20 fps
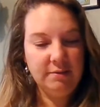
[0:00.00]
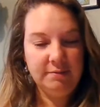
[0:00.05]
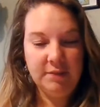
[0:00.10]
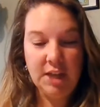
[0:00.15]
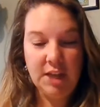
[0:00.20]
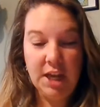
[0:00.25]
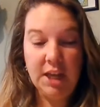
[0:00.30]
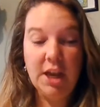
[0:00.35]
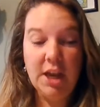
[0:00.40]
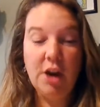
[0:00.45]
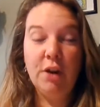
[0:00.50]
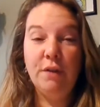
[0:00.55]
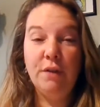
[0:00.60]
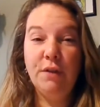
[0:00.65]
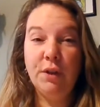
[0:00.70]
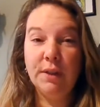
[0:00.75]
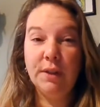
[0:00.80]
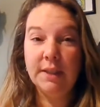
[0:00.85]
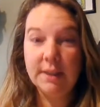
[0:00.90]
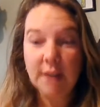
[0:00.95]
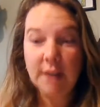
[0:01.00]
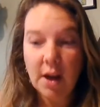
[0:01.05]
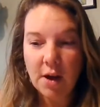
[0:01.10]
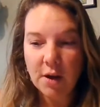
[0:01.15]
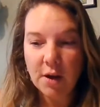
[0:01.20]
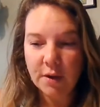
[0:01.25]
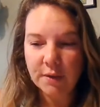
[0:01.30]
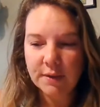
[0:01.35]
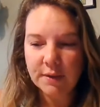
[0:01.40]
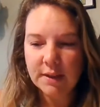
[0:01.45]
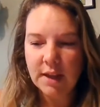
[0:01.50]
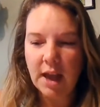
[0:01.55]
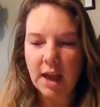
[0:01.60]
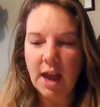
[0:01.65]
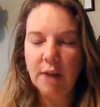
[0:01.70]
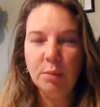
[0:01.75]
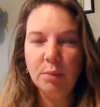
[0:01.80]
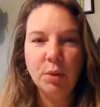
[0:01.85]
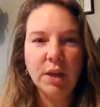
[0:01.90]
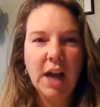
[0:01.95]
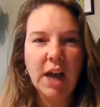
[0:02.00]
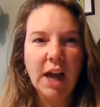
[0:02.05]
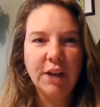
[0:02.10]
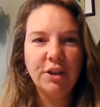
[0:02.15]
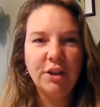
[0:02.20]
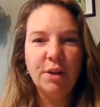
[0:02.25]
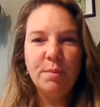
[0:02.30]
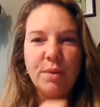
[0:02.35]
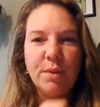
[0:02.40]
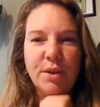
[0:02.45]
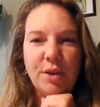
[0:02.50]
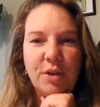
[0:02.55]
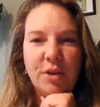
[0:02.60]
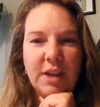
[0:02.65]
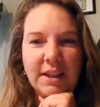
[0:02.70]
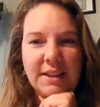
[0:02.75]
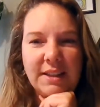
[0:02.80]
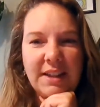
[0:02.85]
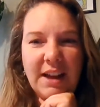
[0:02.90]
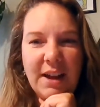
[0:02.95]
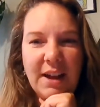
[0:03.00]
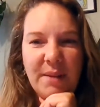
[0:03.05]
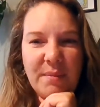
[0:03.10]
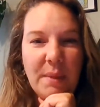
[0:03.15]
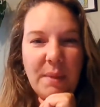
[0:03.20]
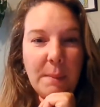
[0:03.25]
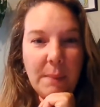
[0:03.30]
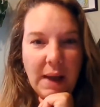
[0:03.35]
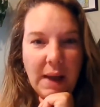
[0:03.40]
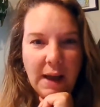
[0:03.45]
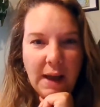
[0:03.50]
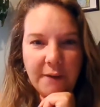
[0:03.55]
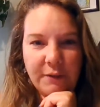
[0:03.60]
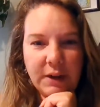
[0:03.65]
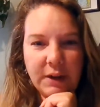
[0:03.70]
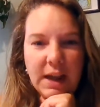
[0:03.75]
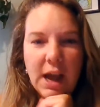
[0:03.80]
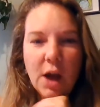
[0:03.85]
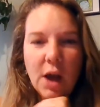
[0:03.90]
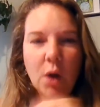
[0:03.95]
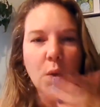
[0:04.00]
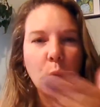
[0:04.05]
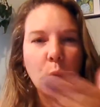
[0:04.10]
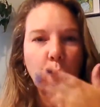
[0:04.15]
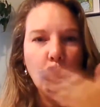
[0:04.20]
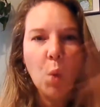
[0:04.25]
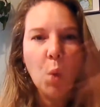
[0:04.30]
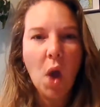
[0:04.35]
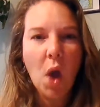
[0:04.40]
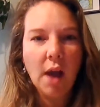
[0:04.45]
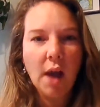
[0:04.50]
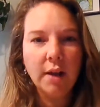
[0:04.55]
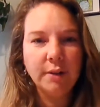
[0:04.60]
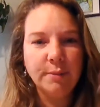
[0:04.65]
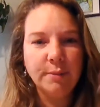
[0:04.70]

Take care of yourselves, and we'll catch up with you next time. Bye for now. Mwah!